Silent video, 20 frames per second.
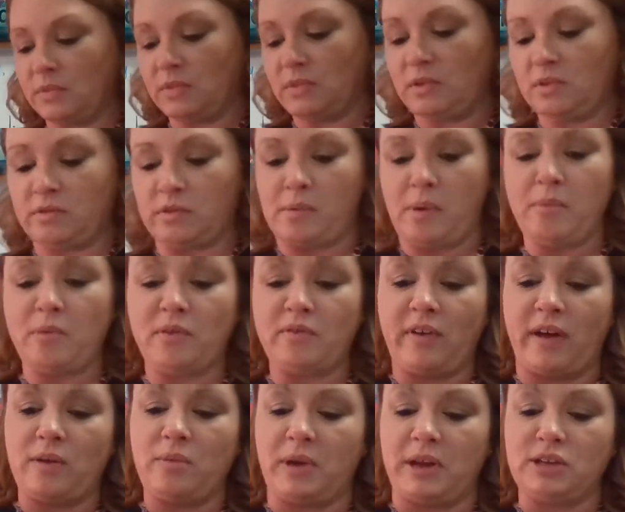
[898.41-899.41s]
Remember, if
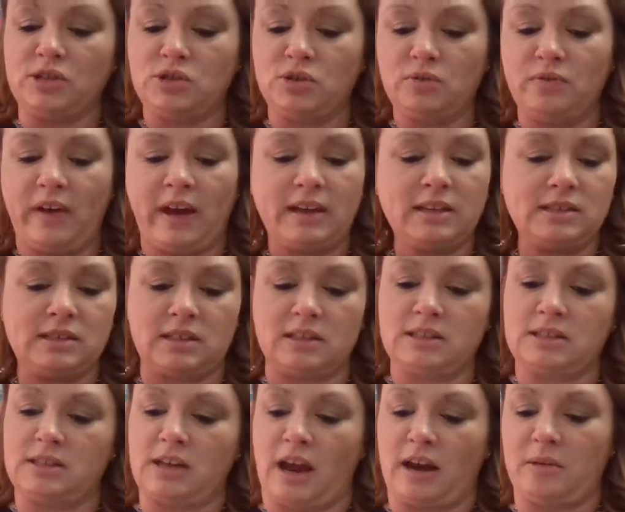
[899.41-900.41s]
I went too fast,
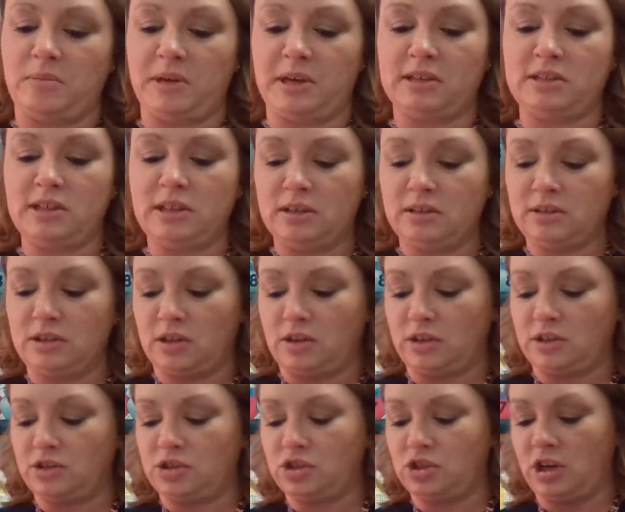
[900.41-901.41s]
it's not a big deal.
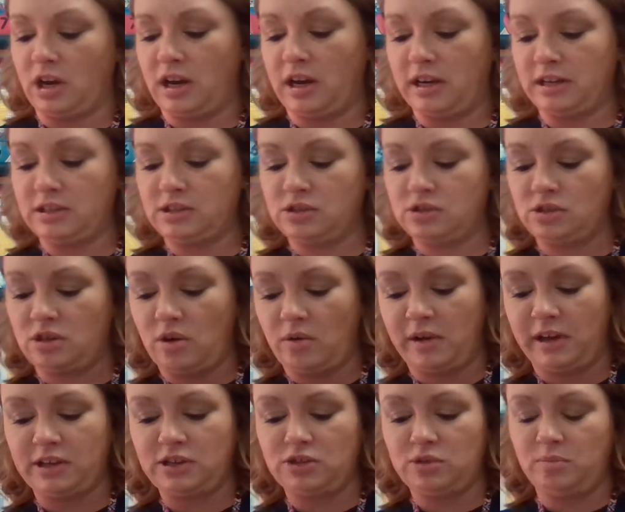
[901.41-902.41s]
You're just
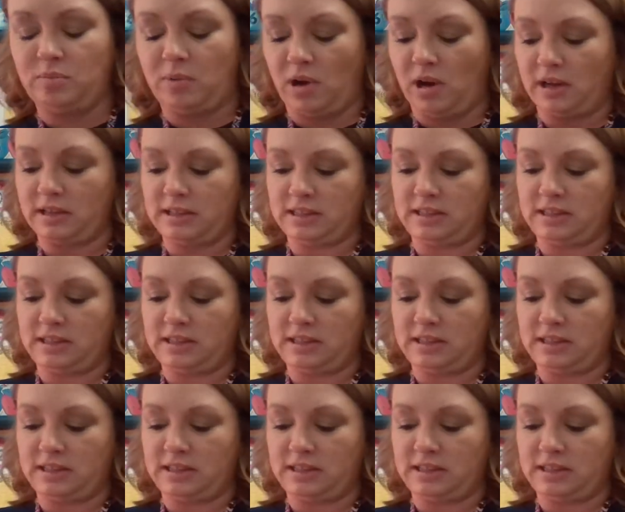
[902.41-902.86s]
going to pause the